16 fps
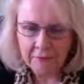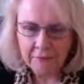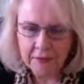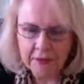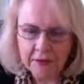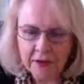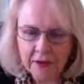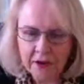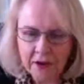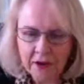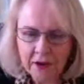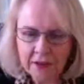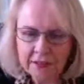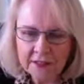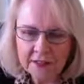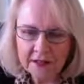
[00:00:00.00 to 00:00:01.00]

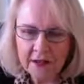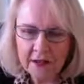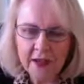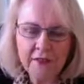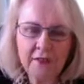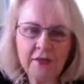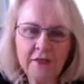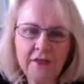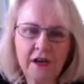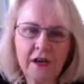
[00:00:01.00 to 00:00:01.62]
because others